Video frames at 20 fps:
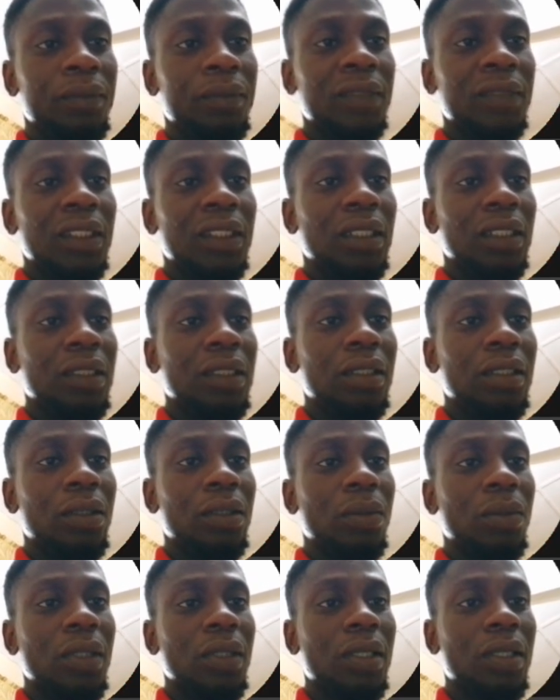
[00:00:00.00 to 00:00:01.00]
and we
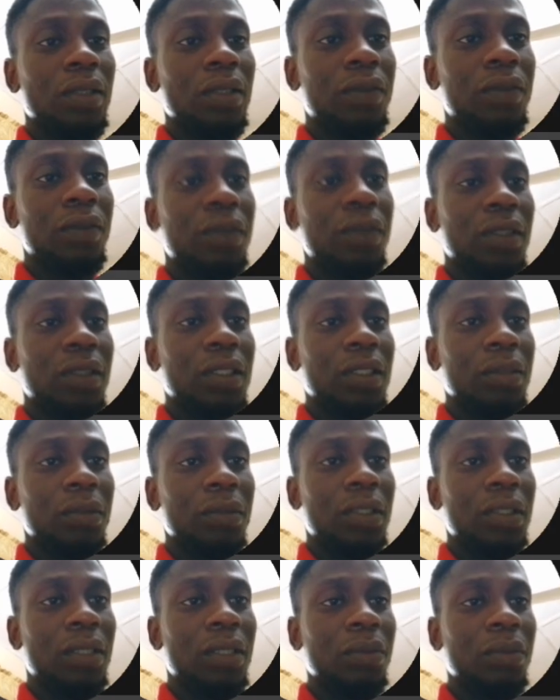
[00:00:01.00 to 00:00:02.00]
have
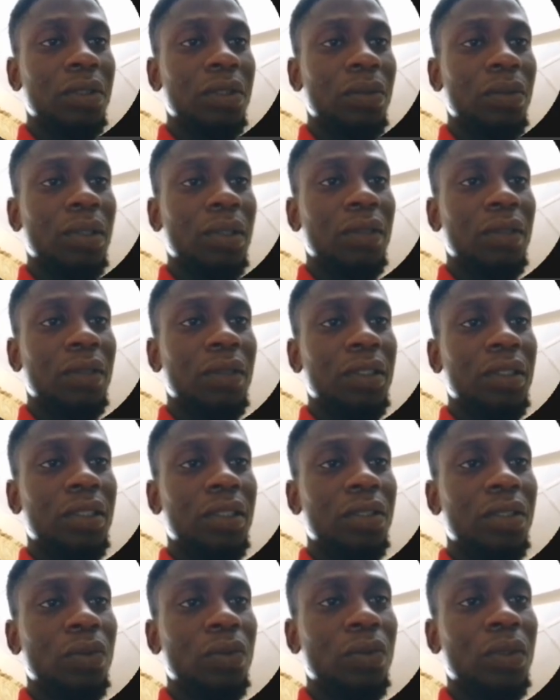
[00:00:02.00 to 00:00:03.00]
that means we have this
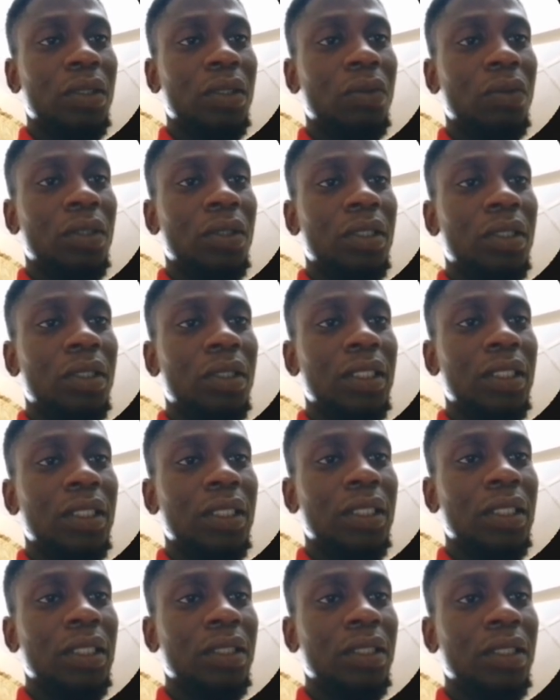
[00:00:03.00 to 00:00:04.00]
one right here
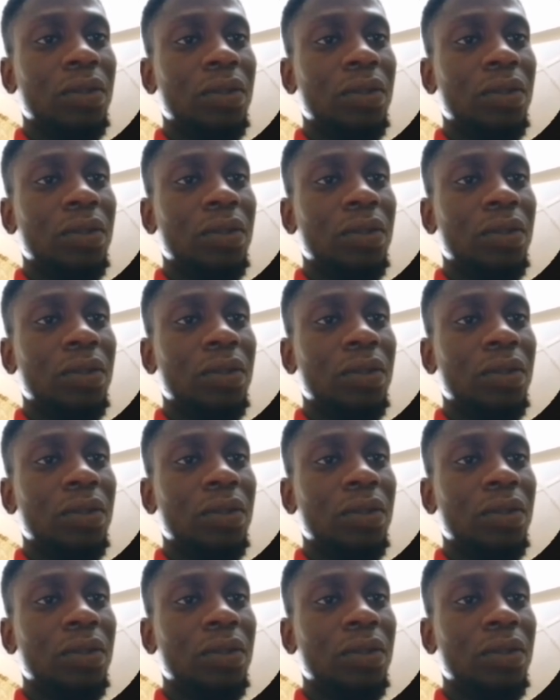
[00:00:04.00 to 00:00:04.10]
as well,